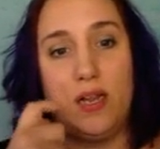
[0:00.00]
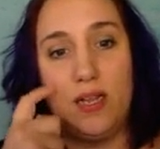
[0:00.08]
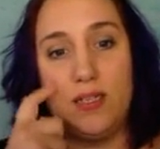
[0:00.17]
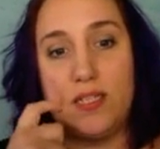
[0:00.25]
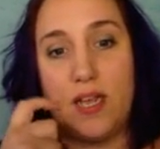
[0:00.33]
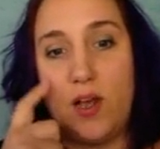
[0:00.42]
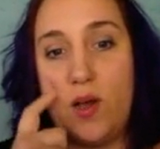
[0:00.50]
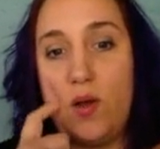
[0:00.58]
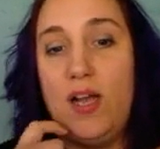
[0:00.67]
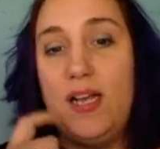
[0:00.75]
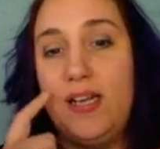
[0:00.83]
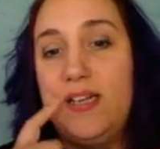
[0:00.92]

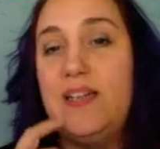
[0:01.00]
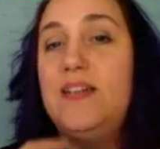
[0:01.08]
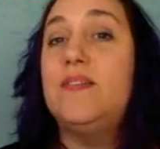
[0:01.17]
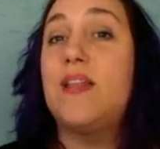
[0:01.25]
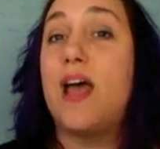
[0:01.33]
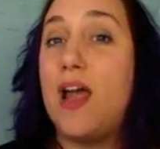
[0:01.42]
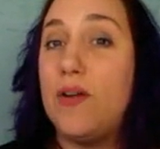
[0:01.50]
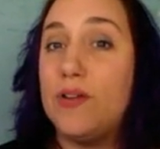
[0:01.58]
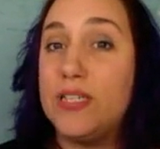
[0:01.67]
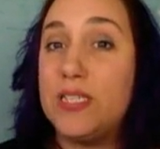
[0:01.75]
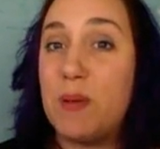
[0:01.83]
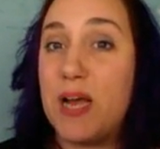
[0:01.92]
So I
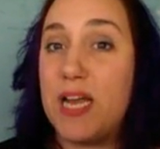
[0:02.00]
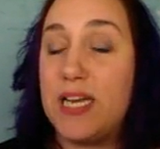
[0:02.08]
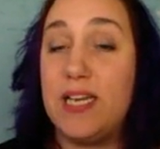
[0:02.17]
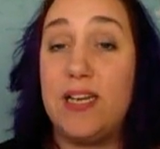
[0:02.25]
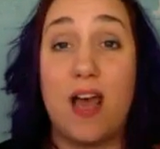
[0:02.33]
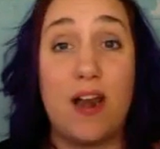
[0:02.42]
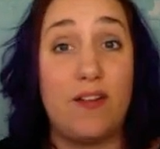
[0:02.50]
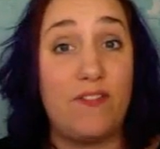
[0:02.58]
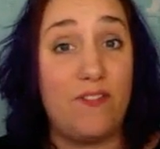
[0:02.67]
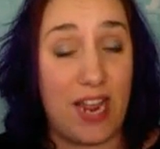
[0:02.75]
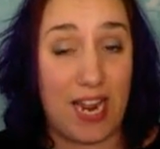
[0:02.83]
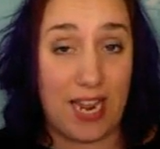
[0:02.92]
responded, not a
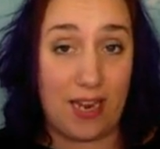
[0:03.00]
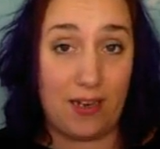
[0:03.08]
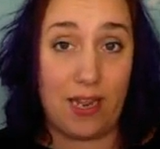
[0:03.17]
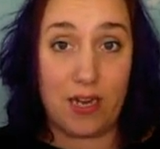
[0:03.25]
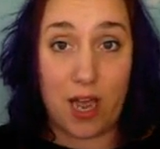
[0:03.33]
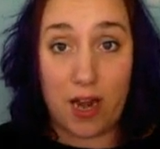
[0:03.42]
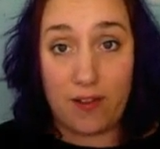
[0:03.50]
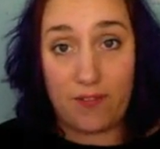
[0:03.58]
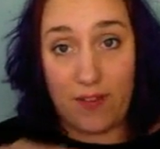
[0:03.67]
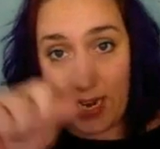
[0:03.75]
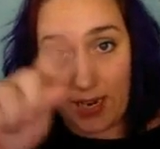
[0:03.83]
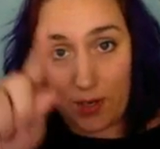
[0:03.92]
fan. Like, not a
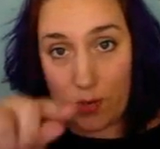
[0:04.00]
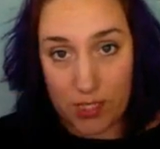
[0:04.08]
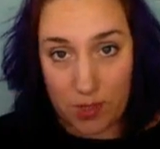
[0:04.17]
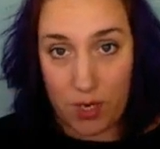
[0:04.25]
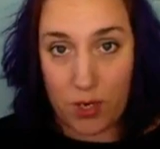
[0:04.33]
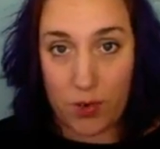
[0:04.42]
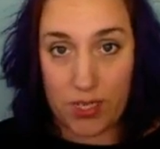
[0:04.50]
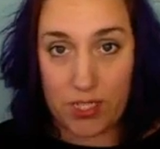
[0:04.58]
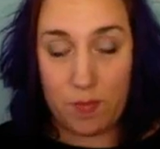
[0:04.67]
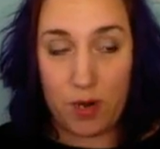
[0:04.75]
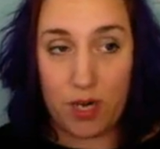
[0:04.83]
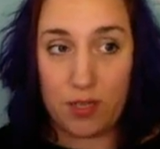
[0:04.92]
fan, question mark, question
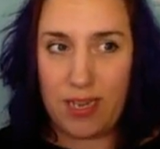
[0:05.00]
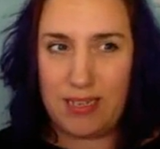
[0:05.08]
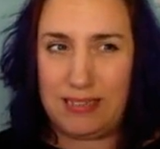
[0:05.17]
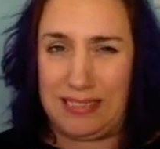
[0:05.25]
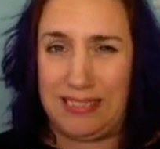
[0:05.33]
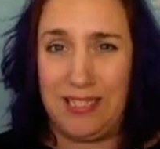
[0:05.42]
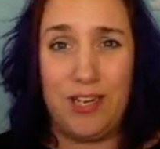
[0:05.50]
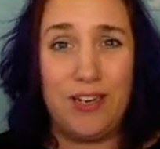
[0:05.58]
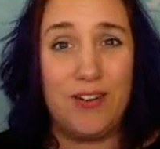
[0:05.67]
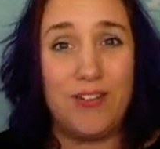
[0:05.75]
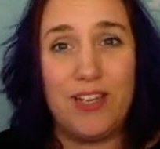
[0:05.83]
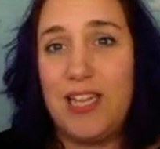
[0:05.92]
mark. Like, you
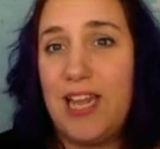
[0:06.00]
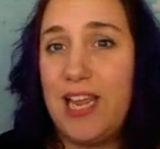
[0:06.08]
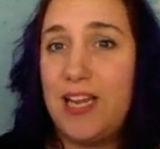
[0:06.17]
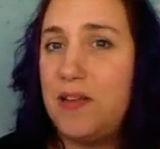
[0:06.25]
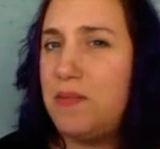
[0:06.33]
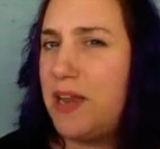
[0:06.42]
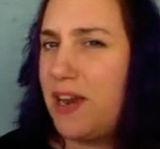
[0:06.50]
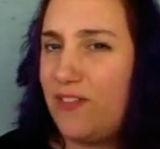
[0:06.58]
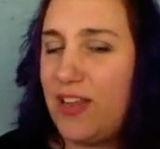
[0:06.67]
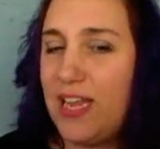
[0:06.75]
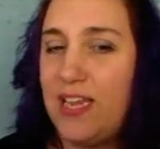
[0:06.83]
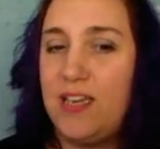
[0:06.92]
didn't really like them, not a
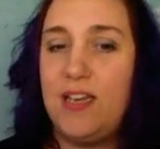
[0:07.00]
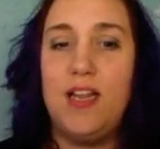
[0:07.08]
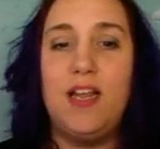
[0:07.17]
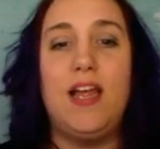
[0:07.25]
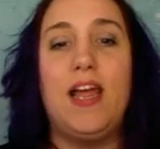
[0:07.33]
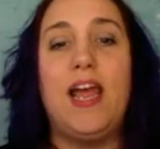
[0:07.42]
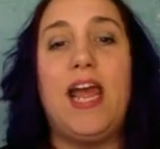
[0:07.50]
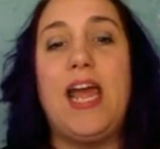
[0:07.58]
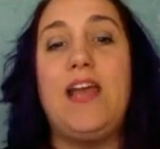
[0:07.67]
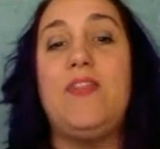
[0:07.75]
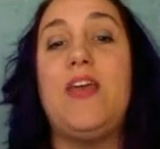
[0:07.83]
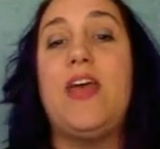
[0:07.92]
fan?
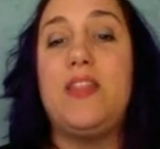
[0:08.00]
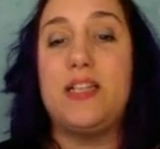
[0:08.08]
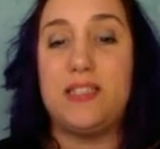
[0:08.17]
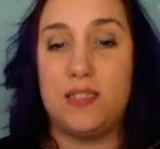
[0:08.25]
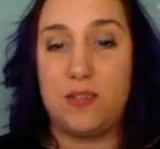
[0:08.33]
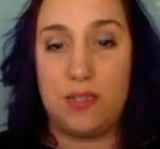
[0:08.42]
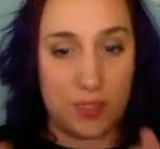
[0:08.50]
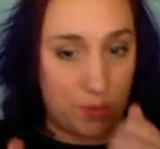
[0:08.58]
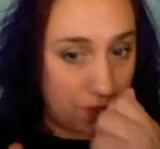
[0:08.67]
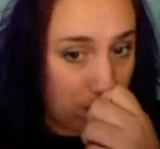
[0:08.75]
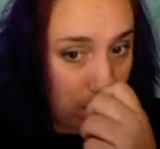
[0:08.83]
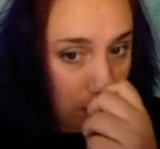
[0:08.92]
And then this
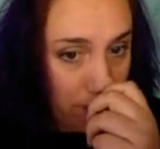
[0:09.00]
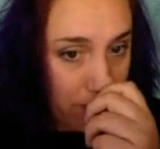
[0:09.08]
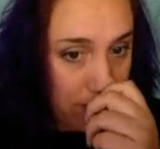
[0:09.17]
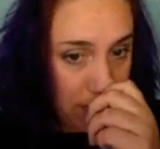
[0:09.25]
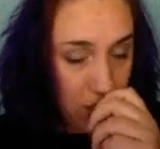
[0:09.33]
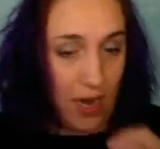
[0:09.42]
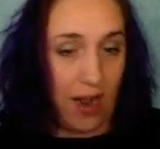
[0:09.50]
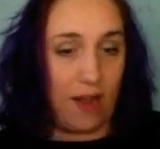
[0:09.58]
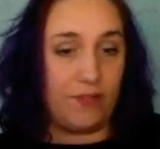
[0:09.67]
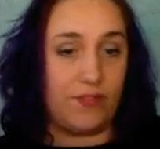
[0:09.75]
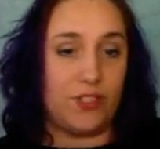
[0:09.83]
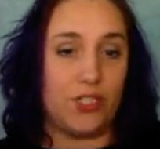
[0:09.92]
is our conversation
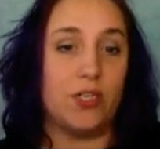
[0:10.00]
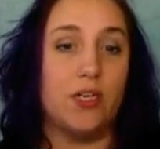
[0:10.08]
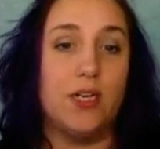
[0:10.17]
after.